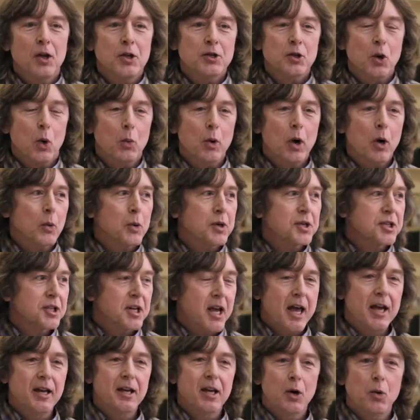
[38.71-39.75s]
So where we're
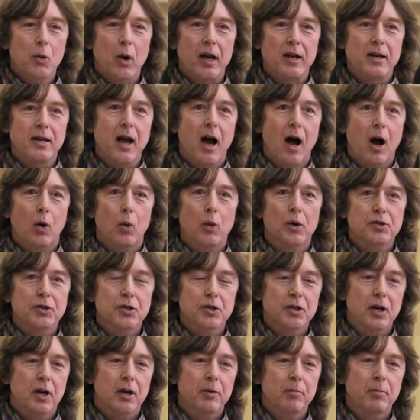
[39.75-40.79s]
standing right now
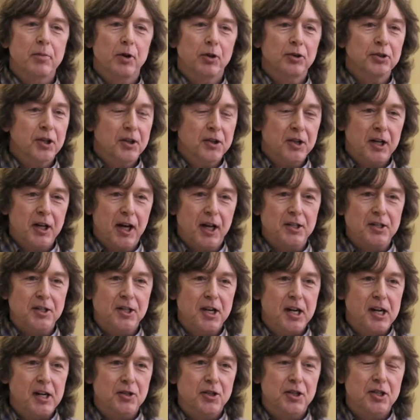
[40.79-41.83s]
was built in the
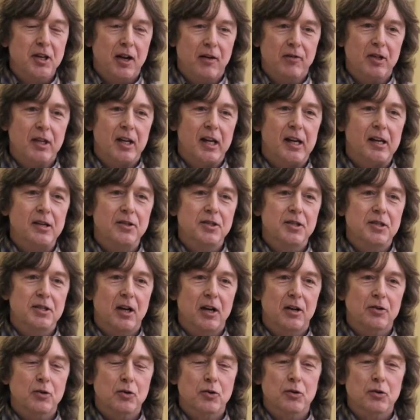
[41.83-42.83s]
1970s,